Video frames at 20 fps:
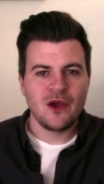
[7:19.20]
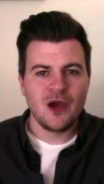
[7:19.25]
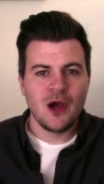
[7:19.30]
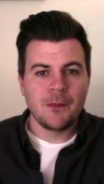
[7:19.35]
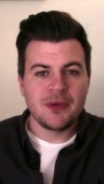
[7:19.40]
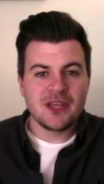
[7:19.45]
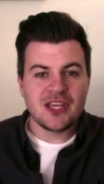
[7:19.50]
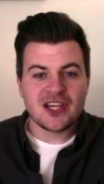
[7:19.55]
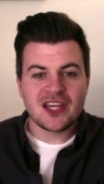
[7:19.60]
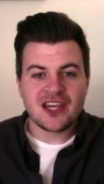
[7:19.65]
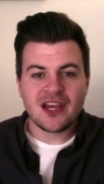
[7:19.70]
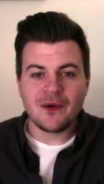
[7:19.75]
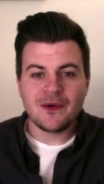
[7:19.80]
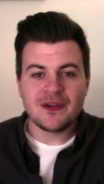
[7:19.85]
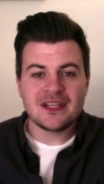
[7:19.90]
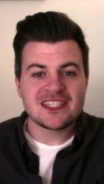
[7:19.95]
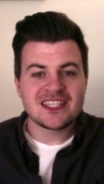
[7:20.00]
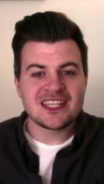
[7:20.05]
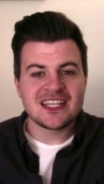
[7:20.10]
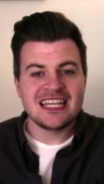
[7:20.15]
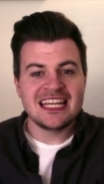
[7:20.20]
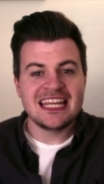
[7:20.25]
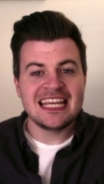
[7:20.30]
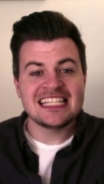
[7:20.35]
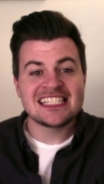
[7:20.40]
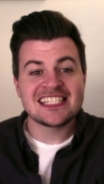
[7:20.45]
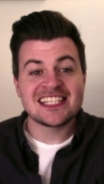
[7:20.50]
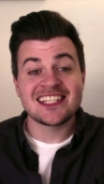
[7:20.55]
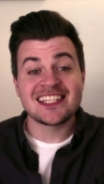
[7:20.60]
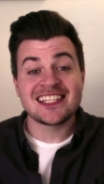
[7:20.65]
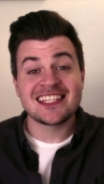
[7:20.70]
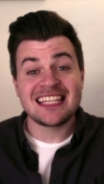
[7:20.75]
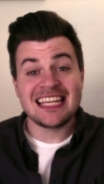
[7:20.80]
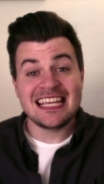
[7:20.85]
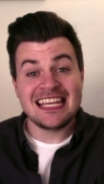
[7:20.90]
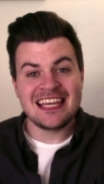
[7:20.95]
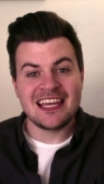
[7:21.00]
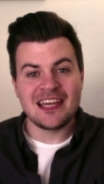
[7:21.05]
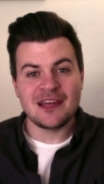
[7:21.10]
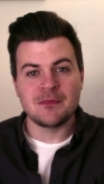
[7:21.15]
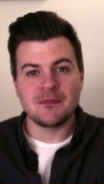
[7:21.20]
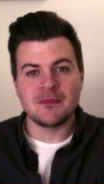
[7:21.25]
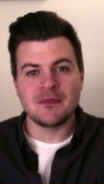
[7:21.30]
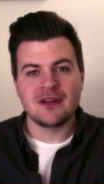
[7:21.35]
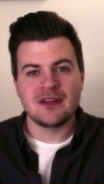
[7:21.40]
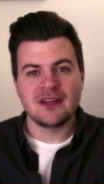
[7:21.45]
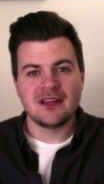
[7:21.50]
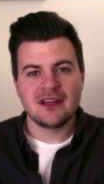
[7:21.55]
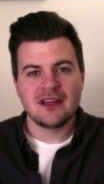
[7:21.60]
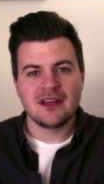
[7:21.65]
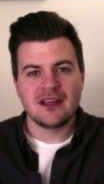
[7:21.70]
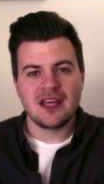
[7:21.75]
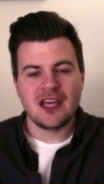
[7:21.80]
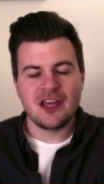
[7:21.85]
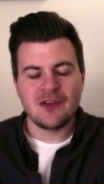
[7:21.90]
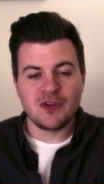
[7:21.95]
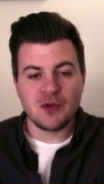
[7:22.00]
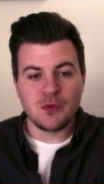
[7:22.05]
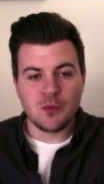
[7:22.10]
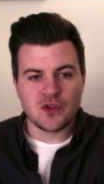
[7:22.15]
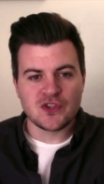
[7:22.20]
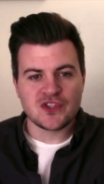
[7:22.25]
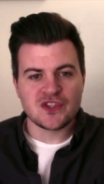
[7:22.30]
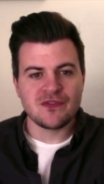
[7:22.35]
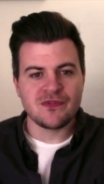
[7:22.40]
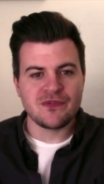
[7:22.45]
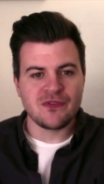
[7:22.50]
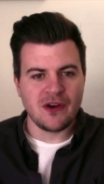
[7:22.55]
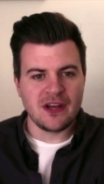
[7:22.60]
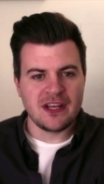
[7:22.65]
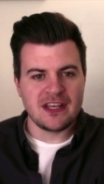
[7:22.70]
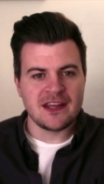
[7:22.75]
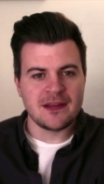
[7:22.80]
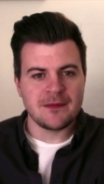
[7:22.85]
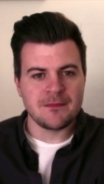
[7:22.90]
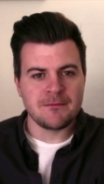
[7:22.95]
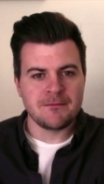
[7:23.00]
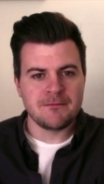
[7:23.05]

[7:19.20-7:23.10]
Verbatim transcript: But you're going to need to seek him if you want to find him.